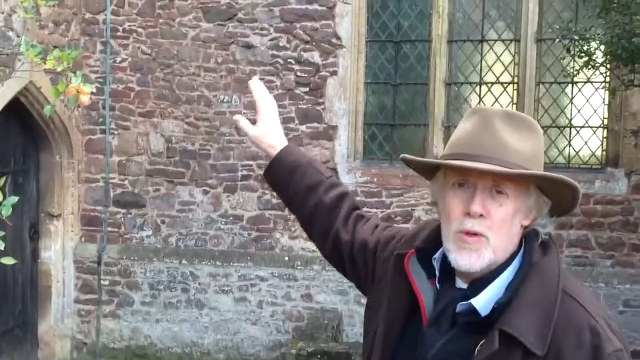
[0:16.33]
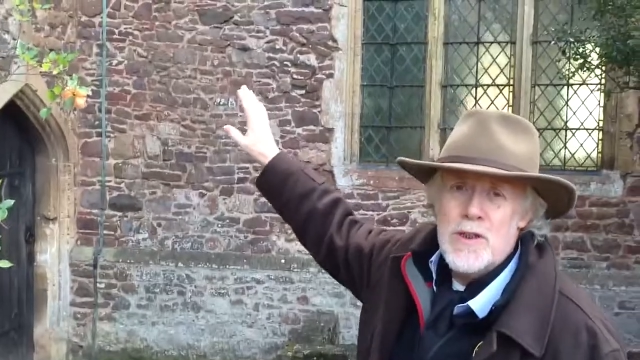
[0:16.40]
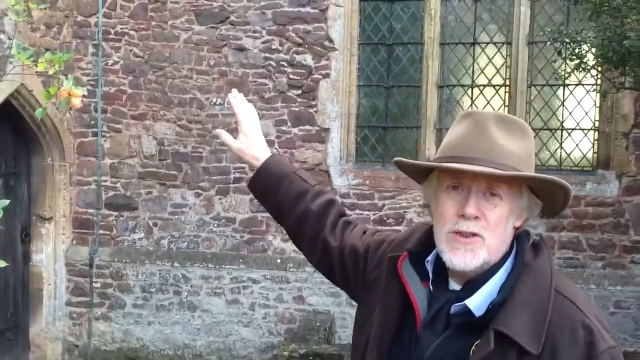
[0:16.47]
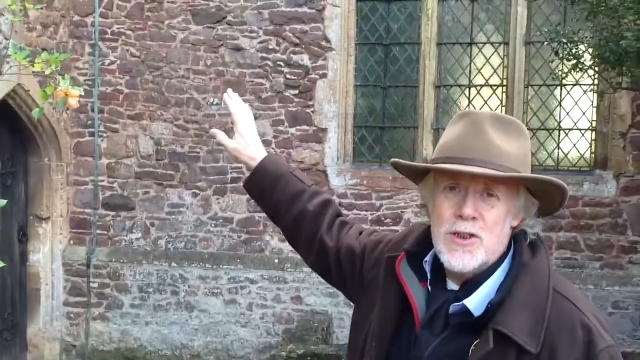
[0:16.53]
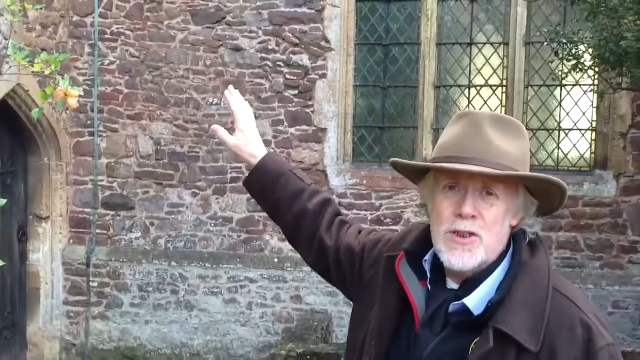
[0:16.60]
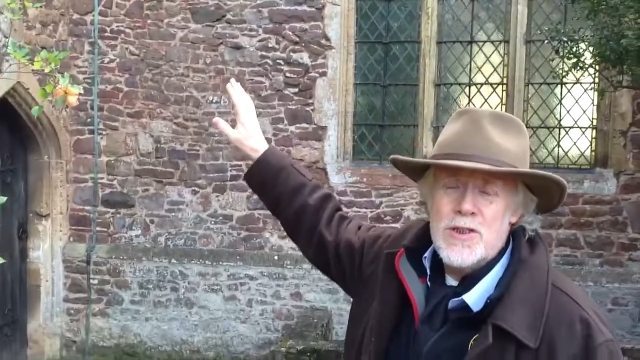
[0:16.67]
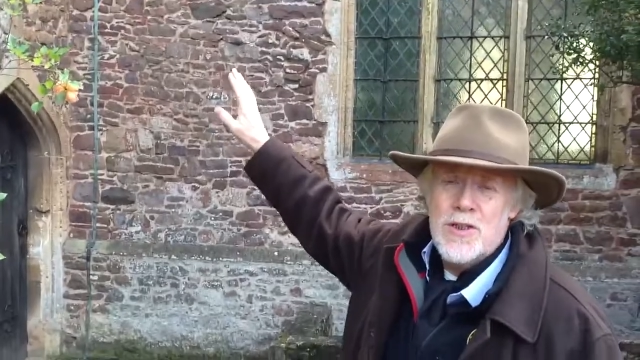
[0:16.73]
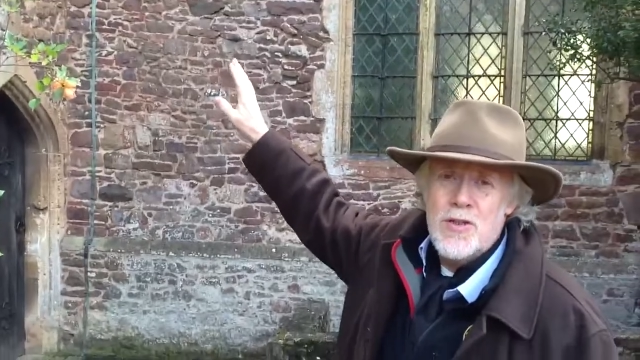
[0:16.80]

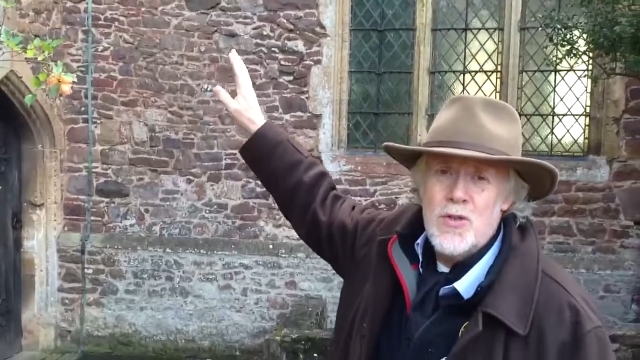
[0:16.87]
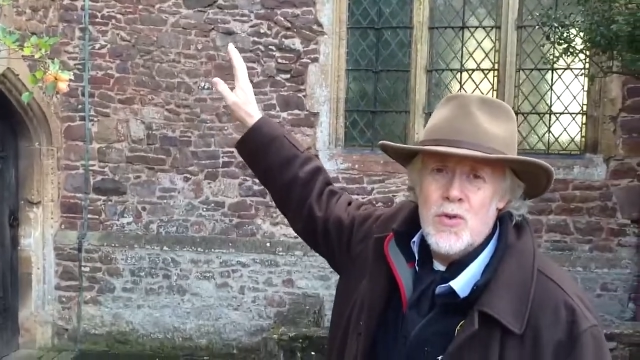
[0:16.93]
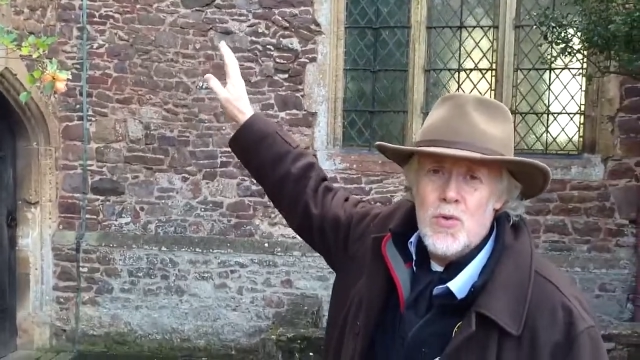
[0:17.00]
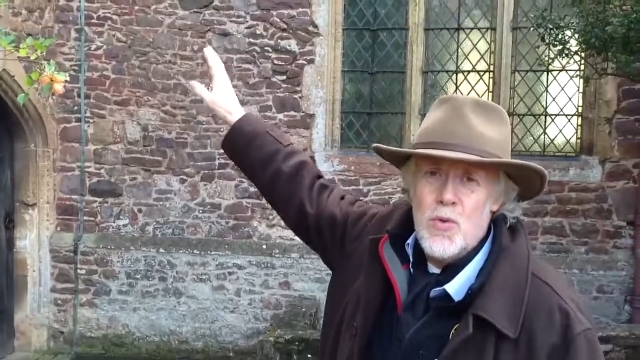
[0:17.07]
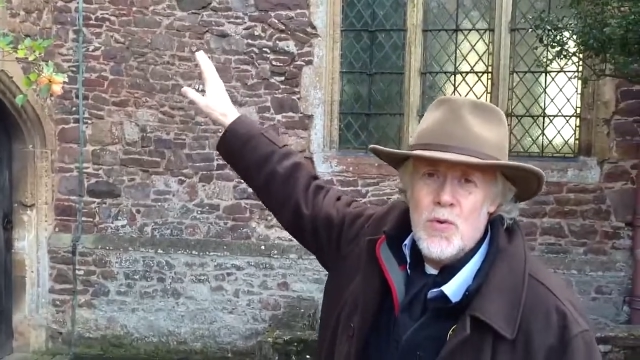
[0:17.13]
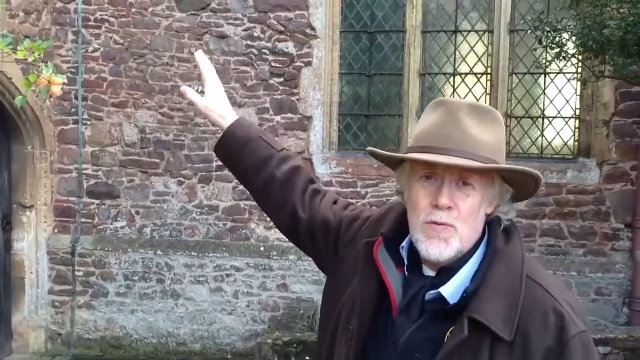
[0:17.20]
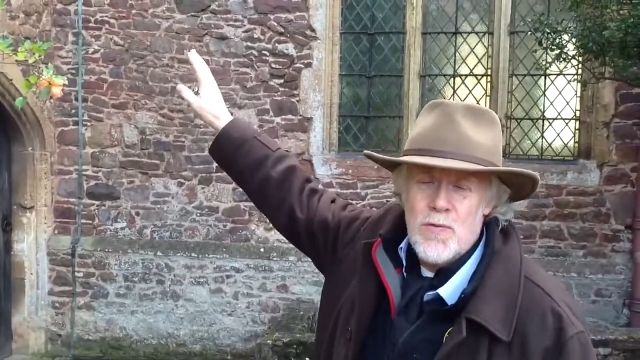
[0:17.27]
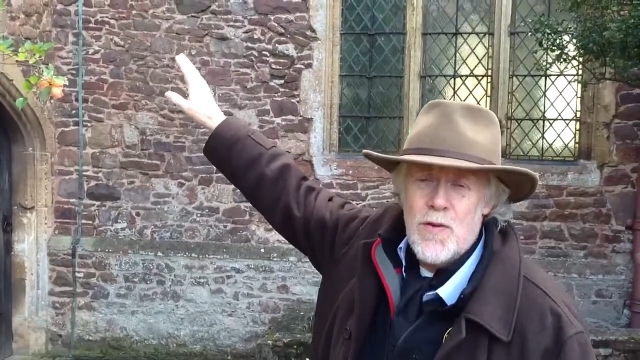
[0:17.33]
which is the
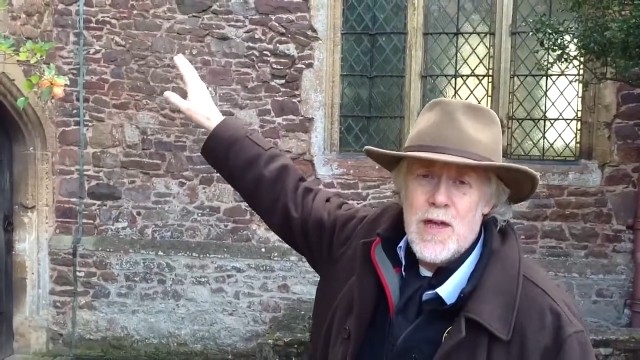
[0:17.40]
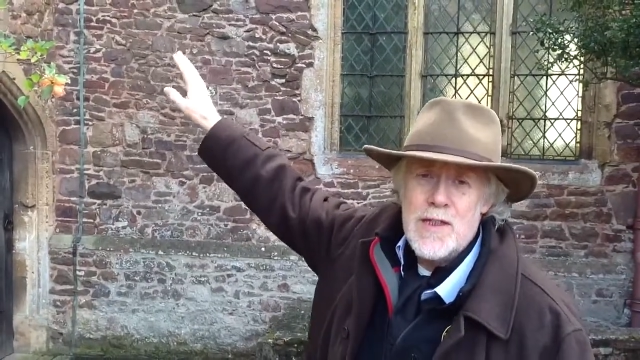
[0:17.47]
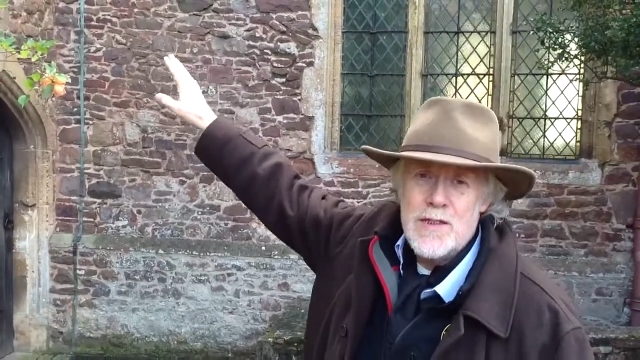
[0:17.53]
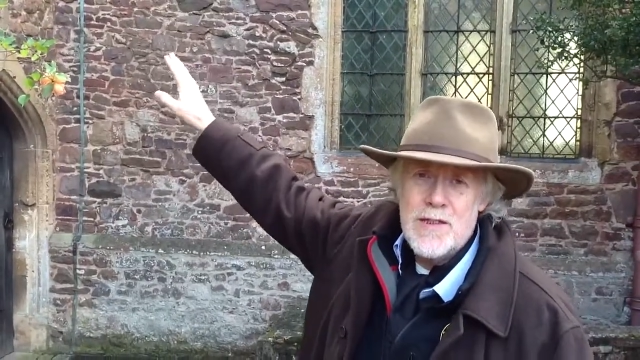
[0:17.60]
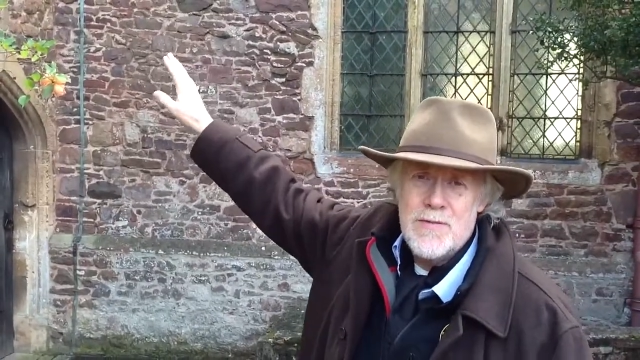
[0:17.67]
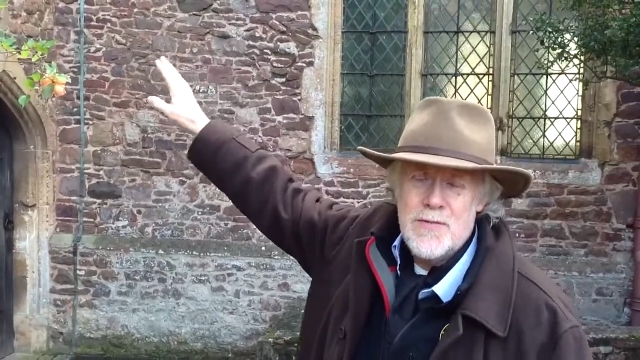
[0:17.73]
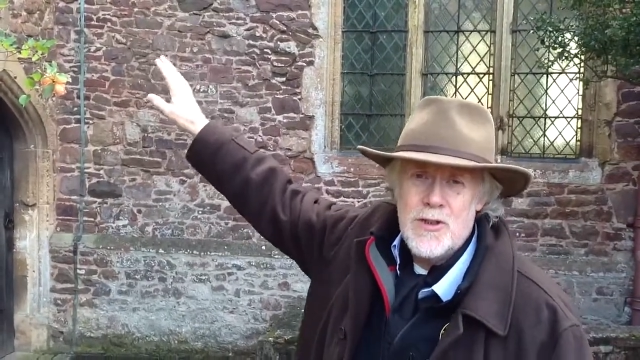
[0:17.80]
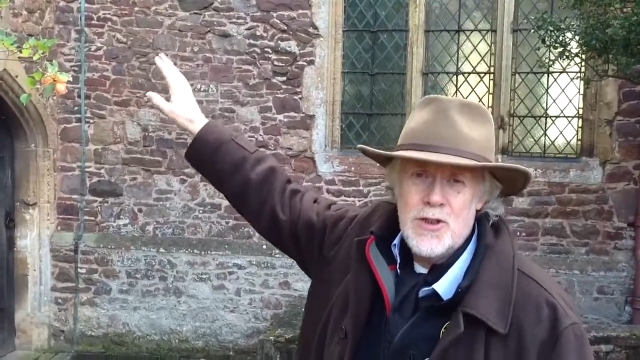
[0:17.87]
north
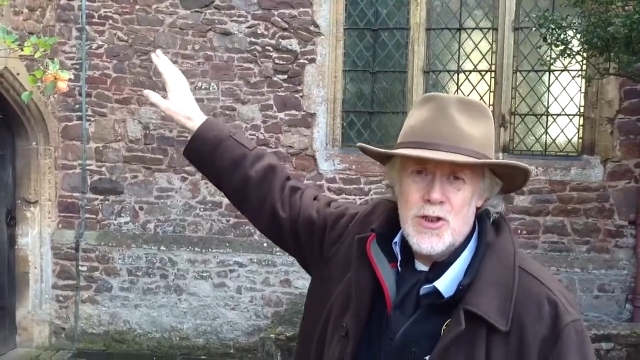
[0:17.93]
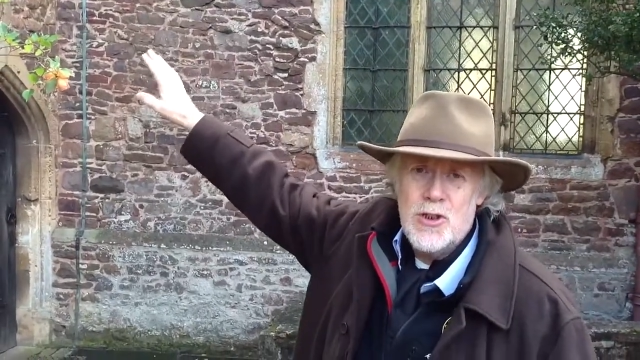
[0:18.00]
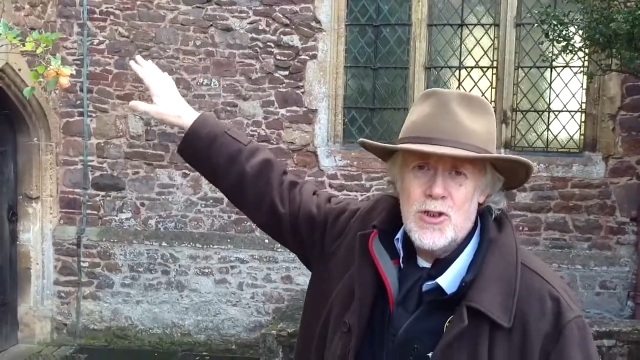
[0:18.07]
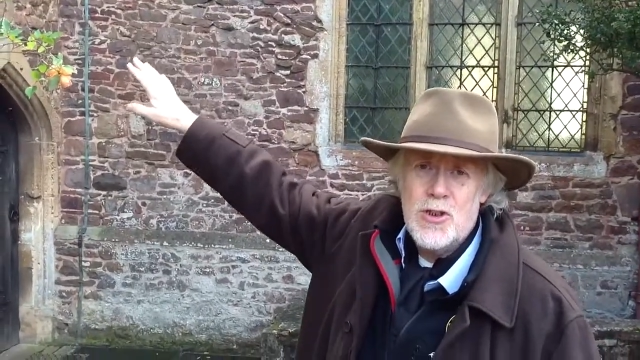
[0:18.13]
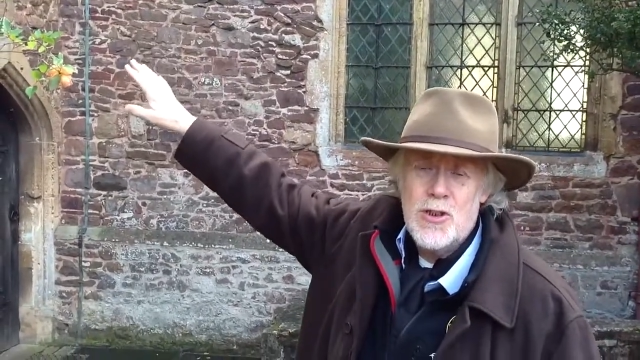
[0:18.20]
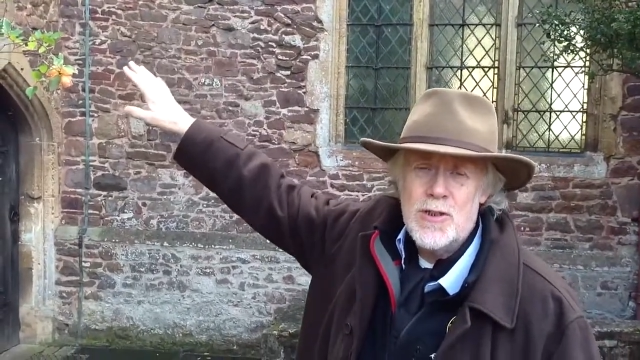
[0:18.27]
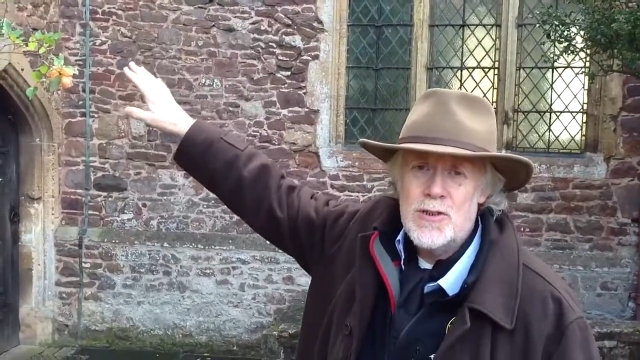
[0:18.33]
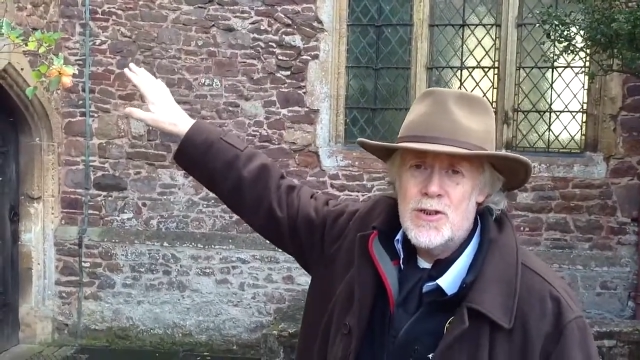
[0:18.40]
face of the
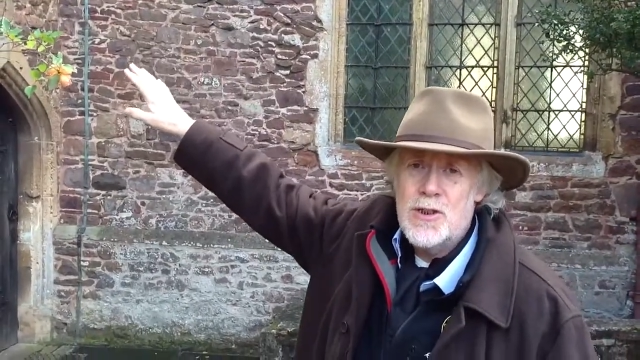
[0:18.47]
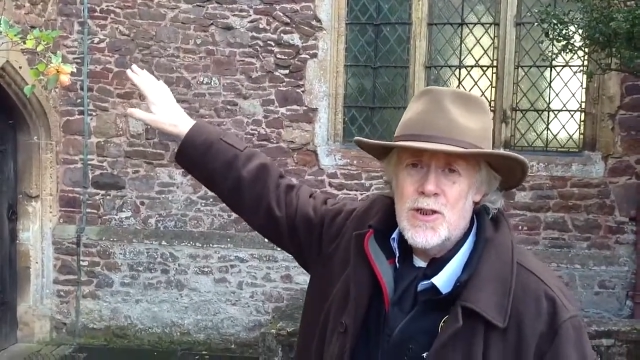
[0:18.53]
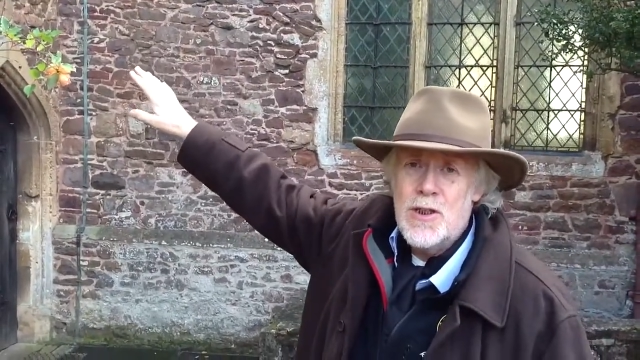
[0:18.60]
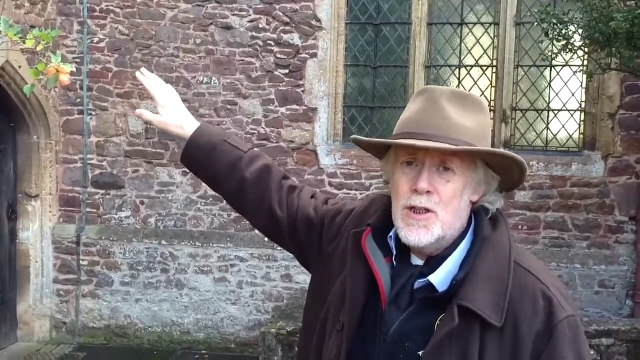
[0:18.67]
church,